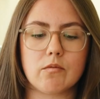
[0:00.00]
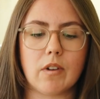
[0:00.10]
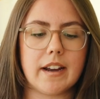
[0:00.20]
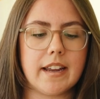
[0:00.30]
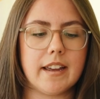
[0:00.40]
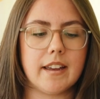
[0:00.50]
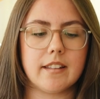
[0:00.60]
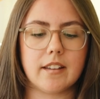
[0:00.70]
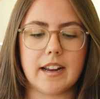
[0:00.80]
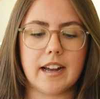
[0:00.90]
right
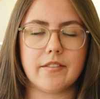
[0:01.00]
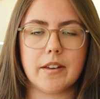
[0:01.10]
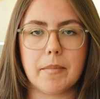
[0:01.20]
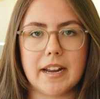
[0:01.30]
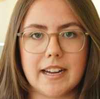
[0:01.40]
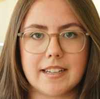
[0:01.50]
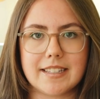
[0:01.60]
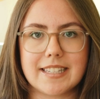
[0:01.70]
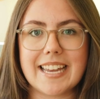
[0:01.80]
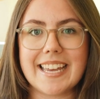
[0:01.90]
here that I have in my
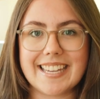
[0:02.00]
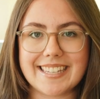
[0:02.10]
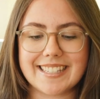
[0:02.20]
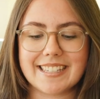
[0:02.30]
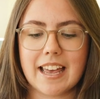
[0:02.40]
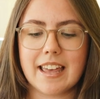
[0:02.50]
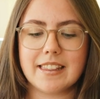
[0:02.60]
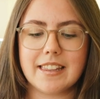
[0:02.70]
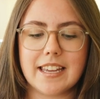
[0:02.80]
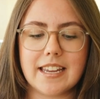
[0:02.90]
hands is
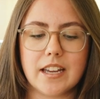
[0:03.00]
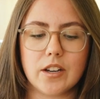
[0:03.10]
the